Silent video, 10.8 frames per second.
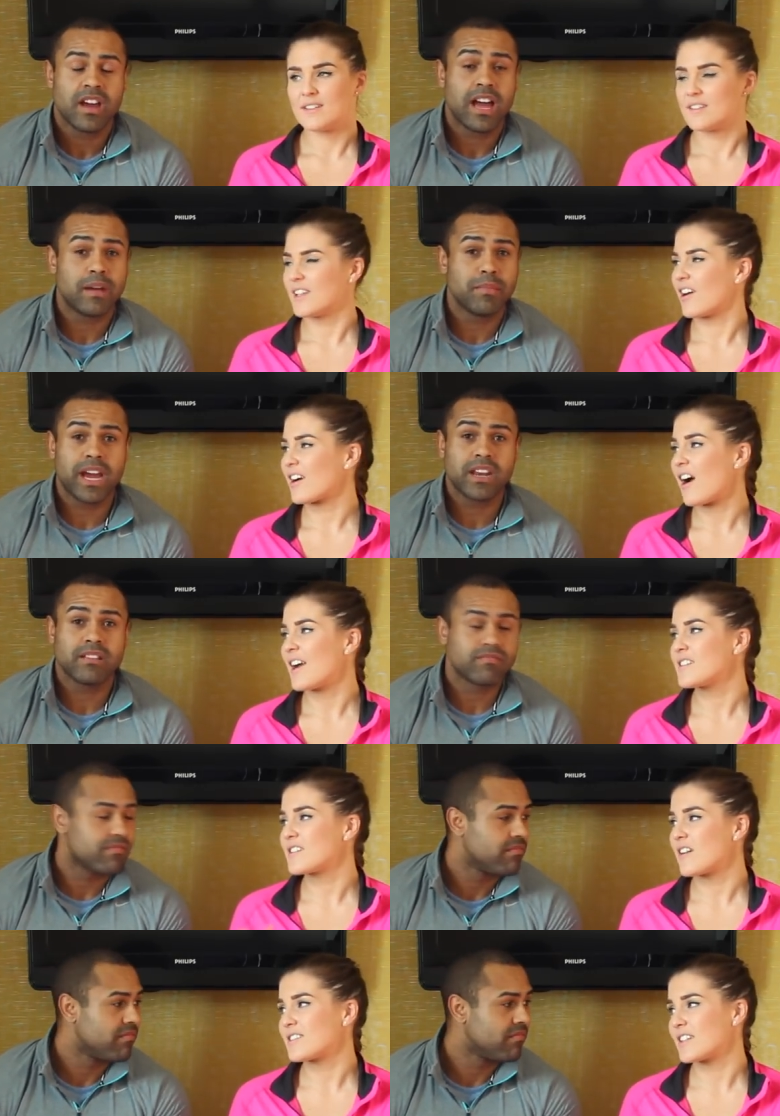Speaker 1: They are kind
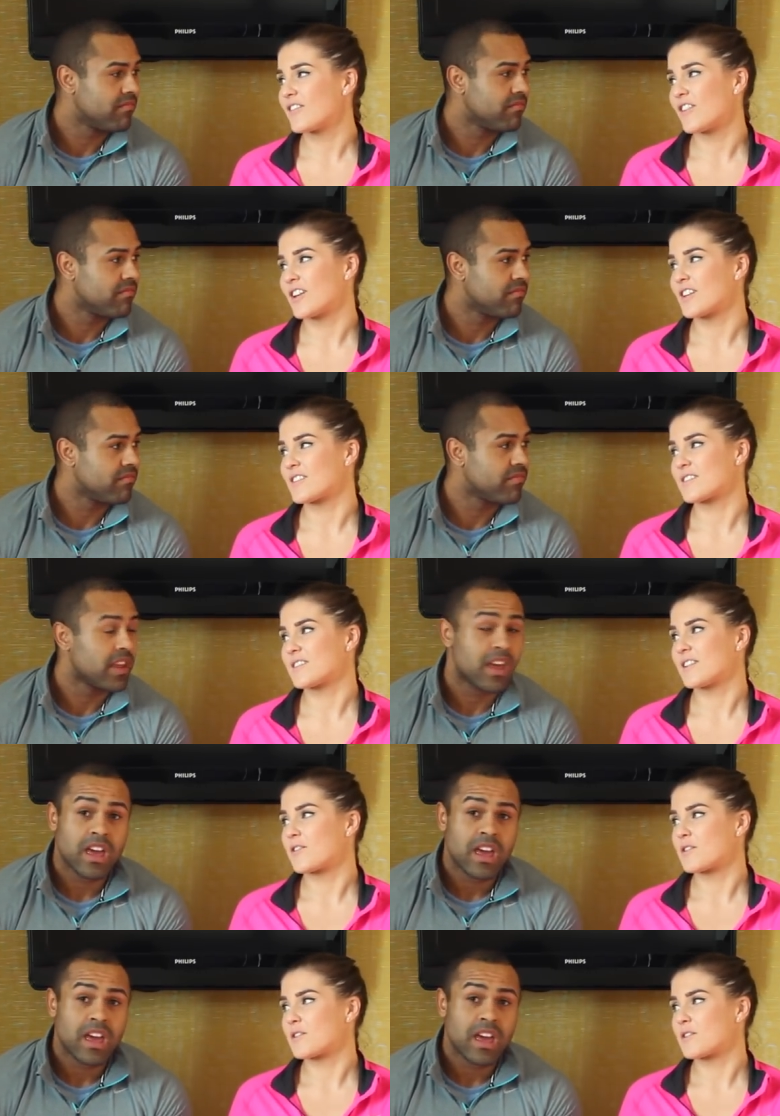of daunting for girls, because I